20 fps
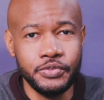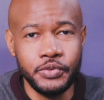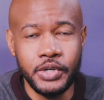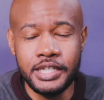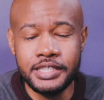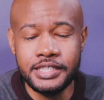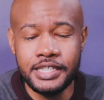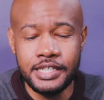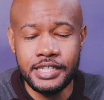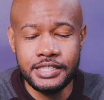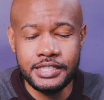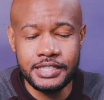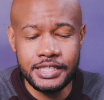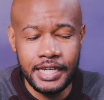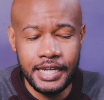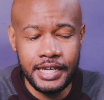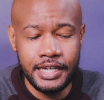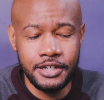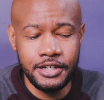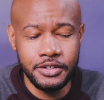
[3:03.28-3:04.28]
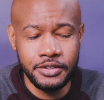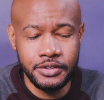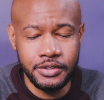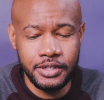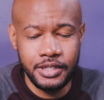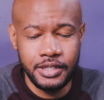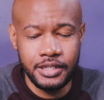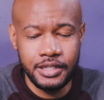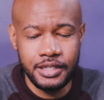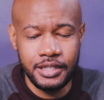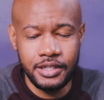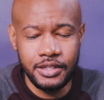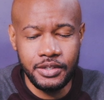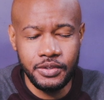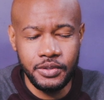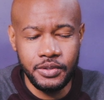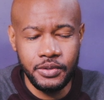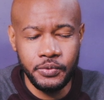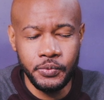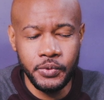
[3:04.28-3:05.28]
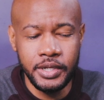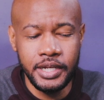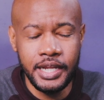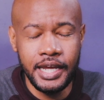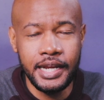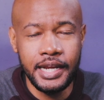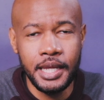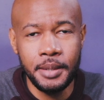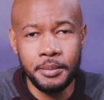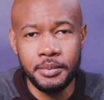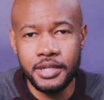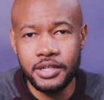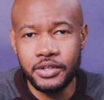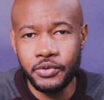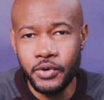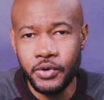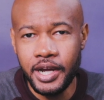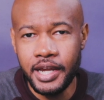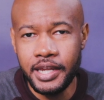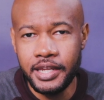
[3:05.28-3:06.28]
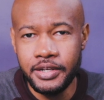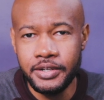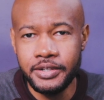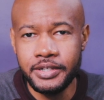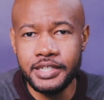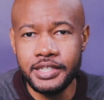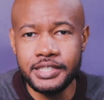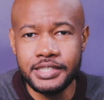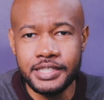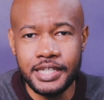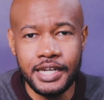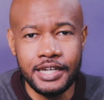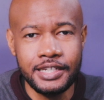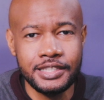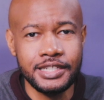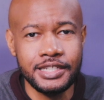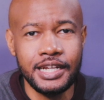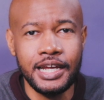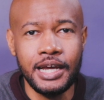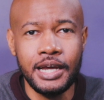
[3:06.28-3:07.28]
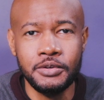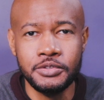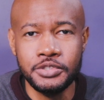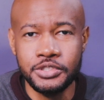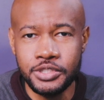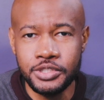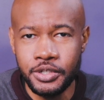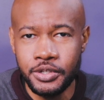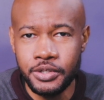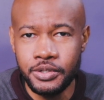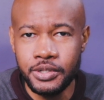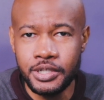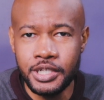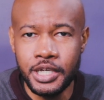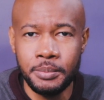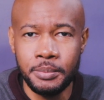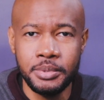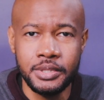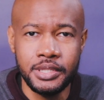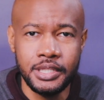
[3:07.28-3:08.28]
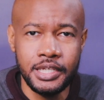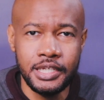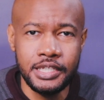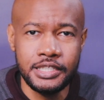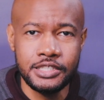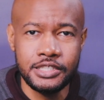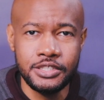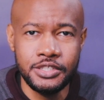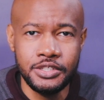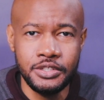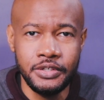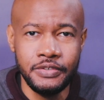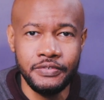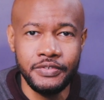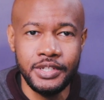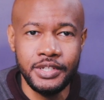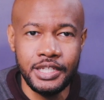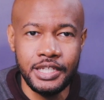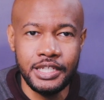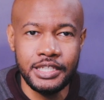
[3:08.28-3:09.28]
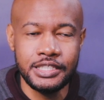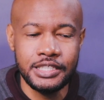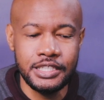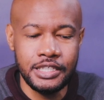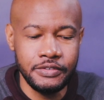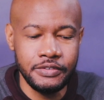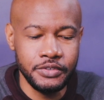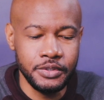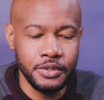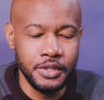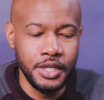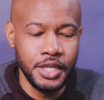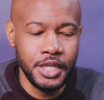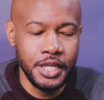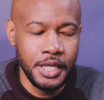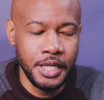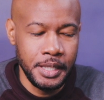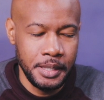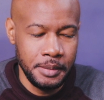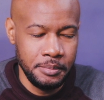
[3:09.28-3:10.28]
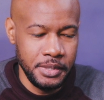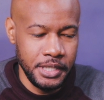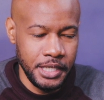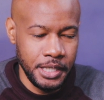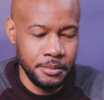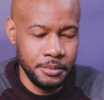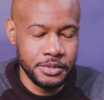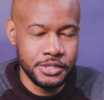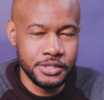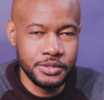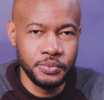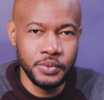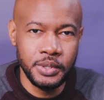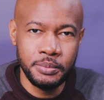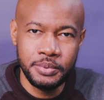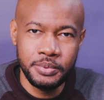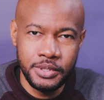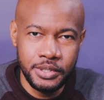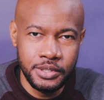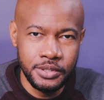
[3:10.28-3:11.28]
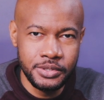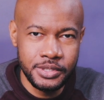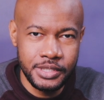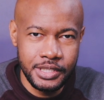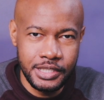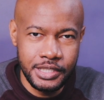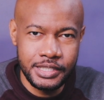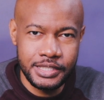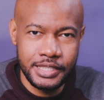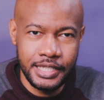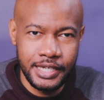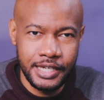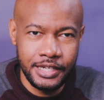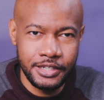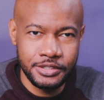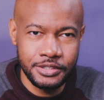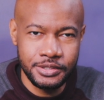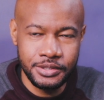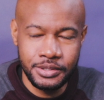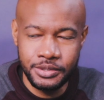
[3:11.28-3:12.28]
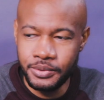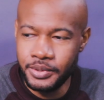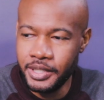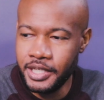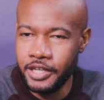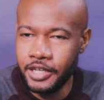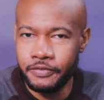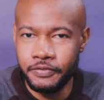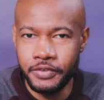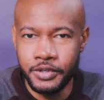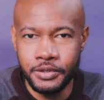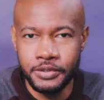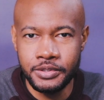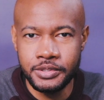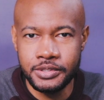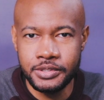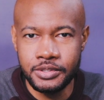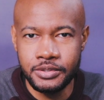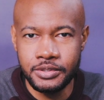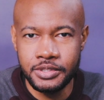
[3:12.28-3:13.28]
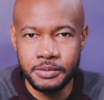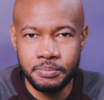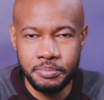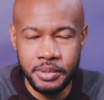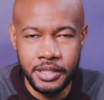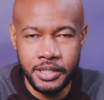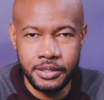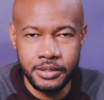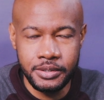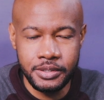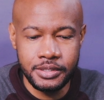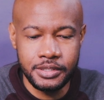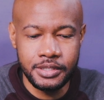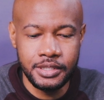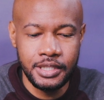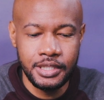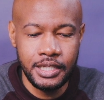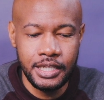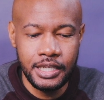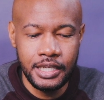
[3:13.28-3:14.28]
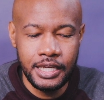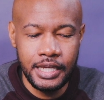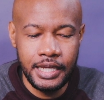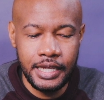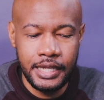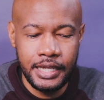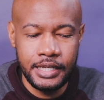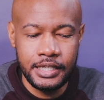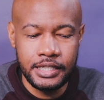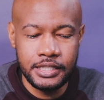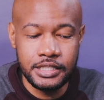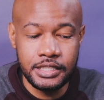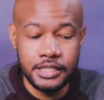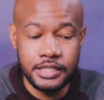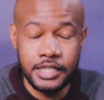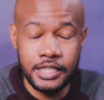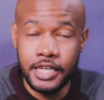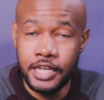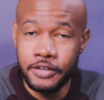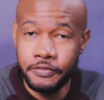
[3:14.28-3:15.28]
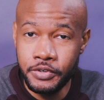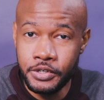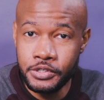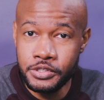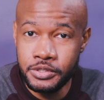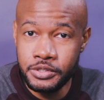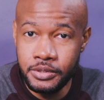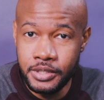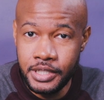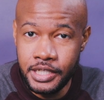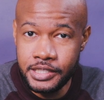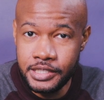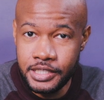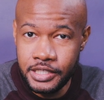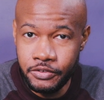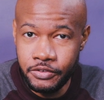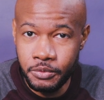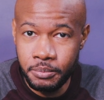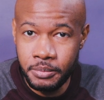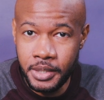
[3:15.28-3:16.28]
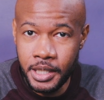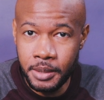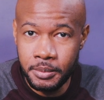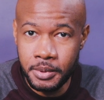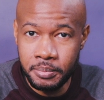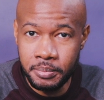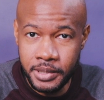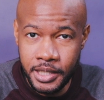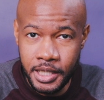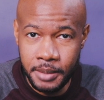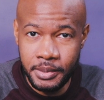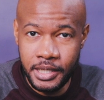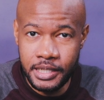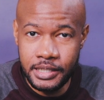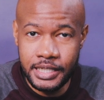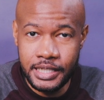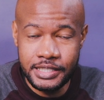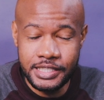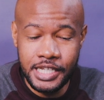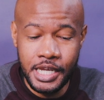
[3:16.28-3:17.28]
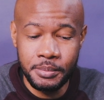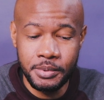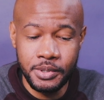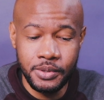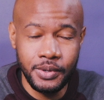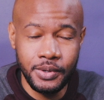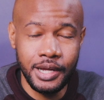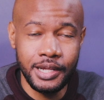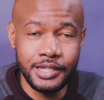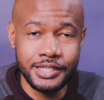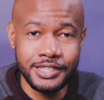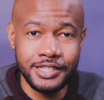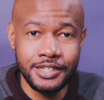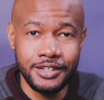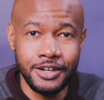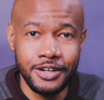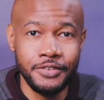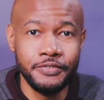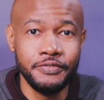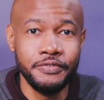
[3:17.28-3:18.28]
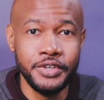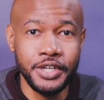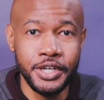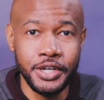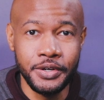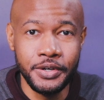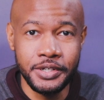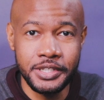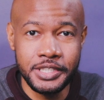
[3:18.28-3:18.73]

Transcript: I say sound, you were not able to quite hear these sounds, and I'll show you a couple things that you even need to even be able to reproduce these sounds through headphones or speakers. And the headphones you need to even be able to play back that type of quality are very